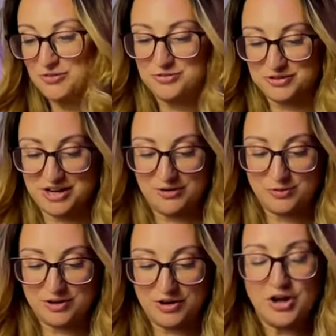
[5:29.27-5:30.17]
Now
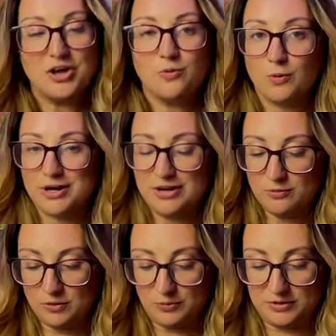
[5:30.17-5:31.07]
we're getting
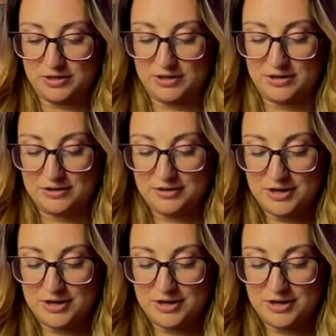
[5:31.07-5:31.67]
rolling here.